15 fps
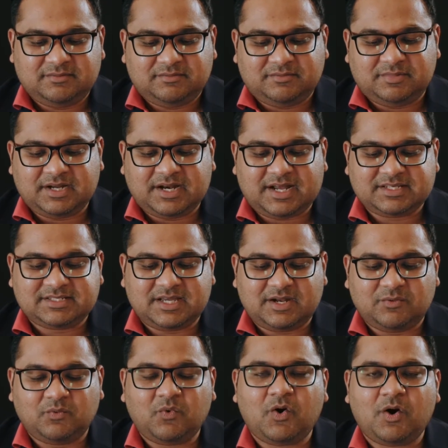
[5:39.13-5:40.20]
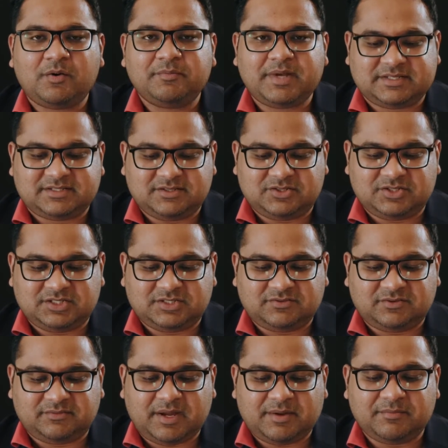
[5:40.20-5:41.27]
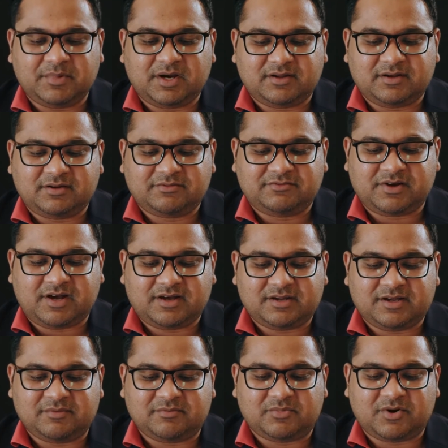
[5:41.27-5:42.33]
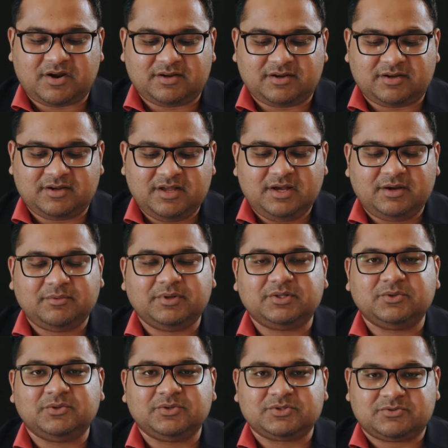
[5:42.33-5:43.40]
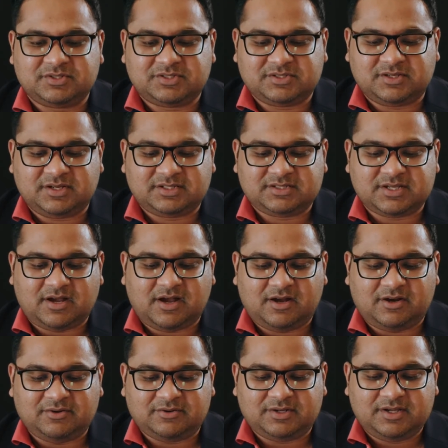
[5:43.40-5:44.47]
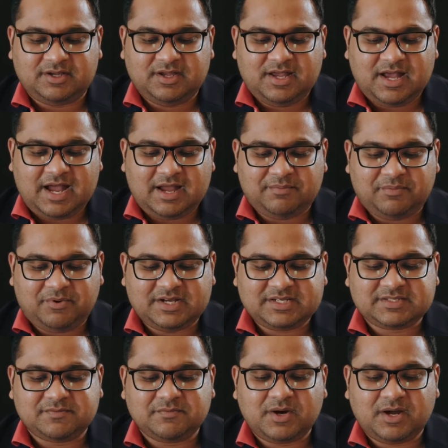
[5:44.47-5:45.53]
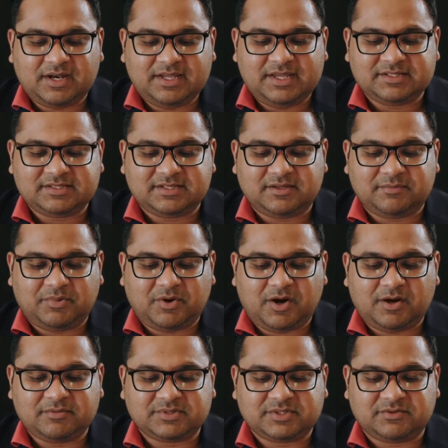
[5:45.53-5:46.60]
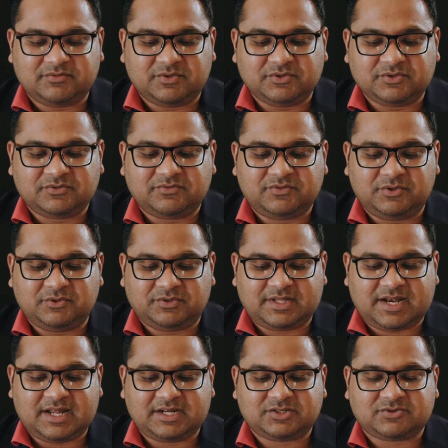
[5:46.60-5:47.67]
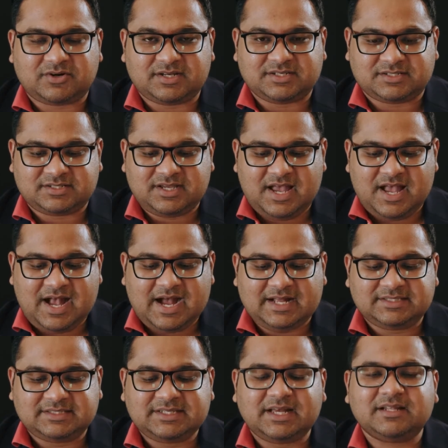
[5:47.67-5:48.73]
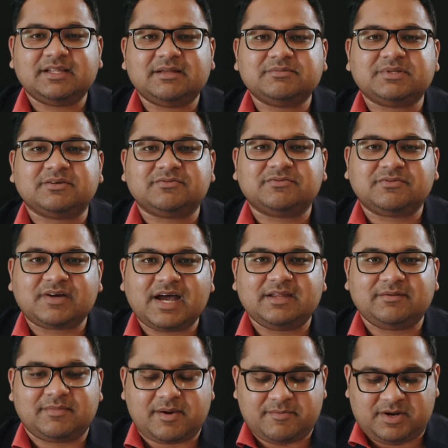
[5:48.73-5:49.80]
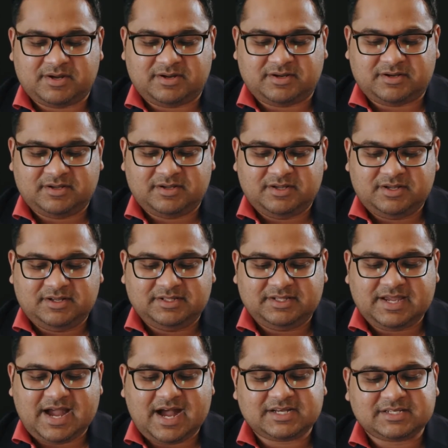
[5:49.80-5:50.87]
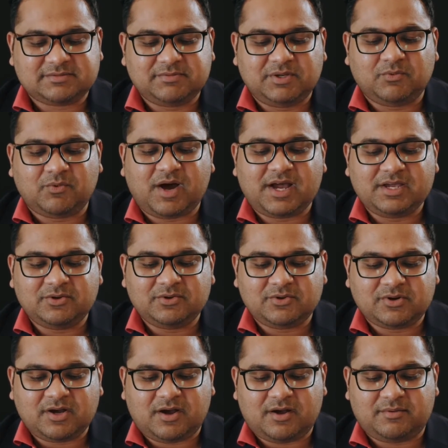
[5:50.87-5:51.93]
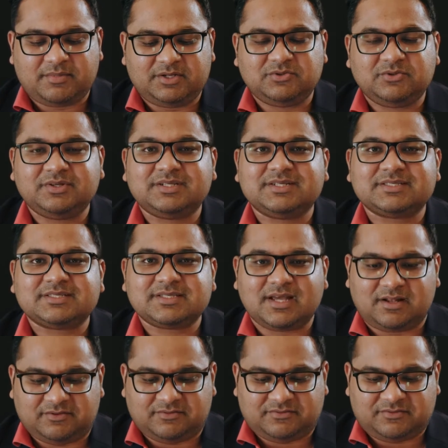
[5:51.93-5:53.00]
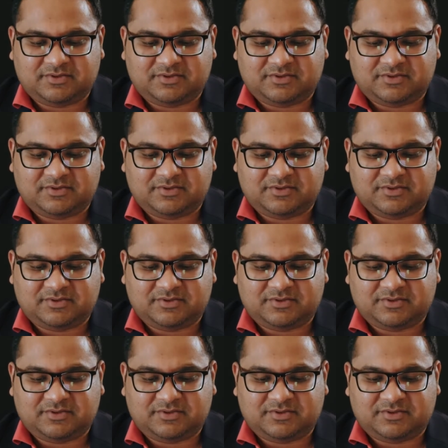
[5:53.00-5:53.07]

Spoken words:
But I send warm messages for my mother, father, and brother with those returning to Oud. I press money into the palms of those few that I trust and tell them to find my mother. They ask me why you don't come and do it yourself,